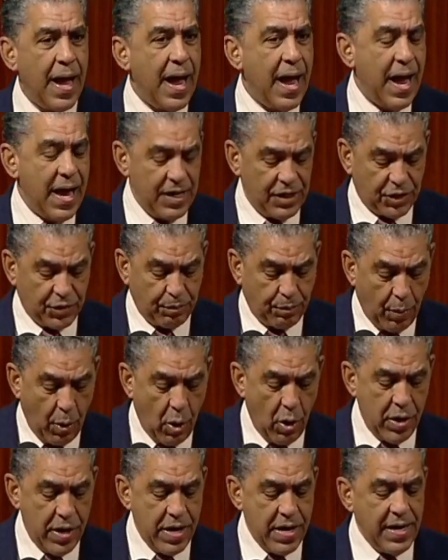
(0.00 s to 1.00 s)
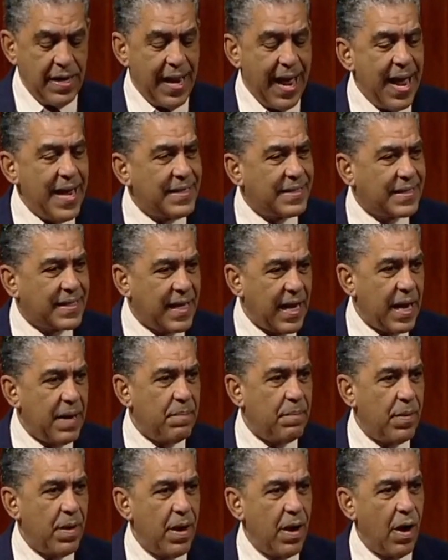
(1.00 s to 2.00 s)
and sporting
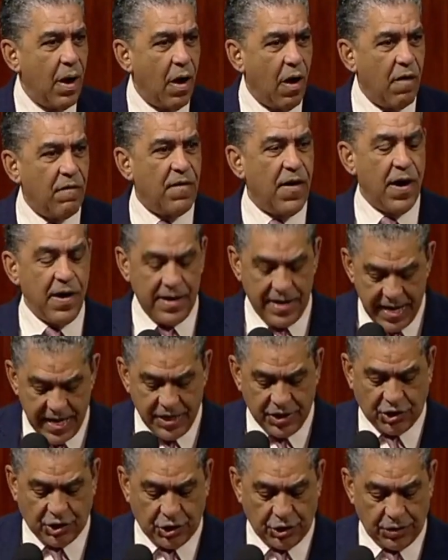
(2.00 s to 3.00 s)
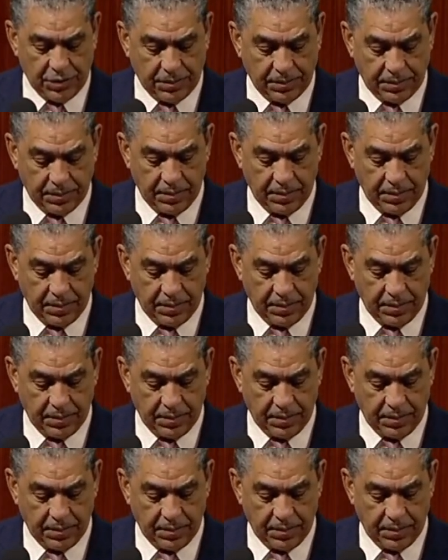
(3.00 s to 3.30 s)
landscape of our nation.